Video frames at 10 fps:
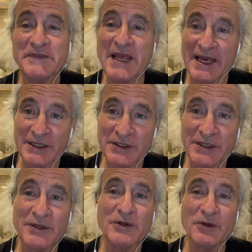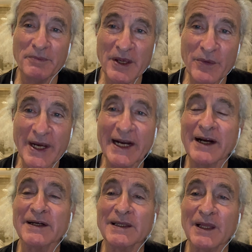Yes, you may wait
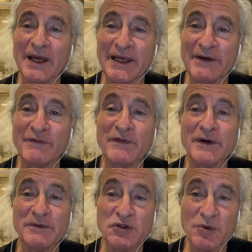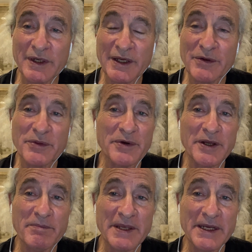on a line for 20 or
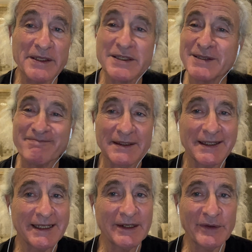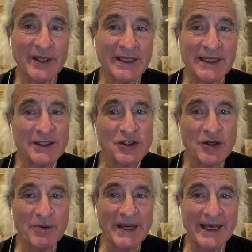30 minutes. I don't think that's
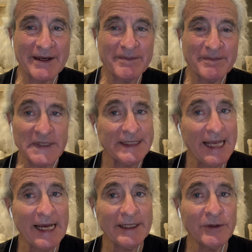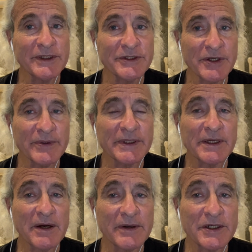so bad. Now, I'd also
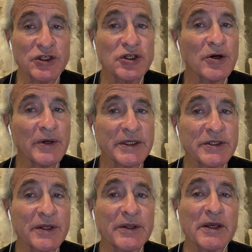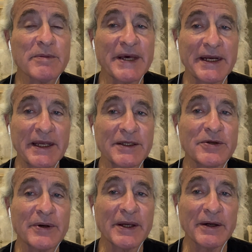encourage tourists to think about
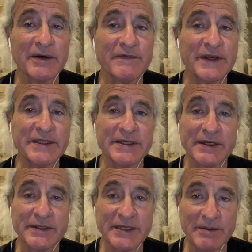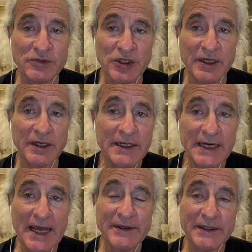entering on a visa exemption
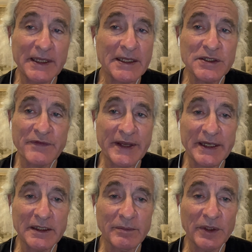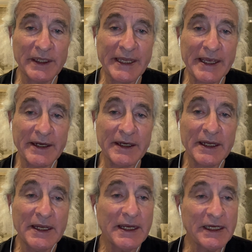now that that's available again.
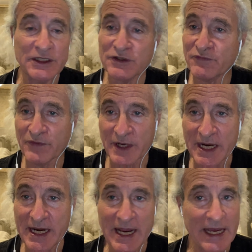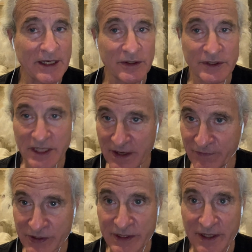It's free and you'll save
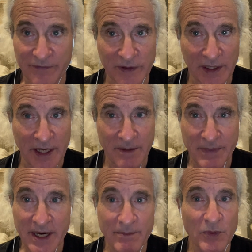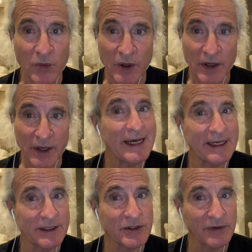yourself a lot of paperwork, and
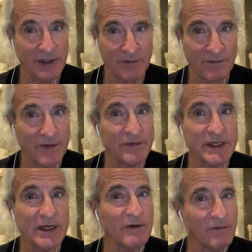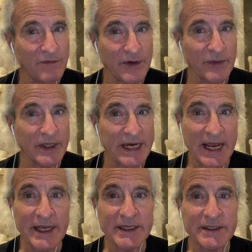it's only 15 fewer
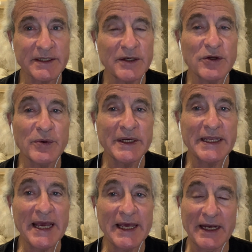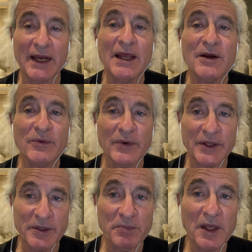days than you would get
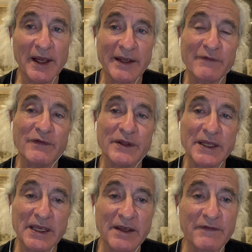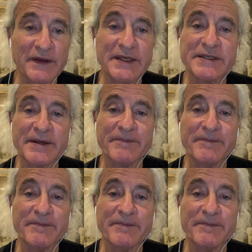with applying for the e-visa.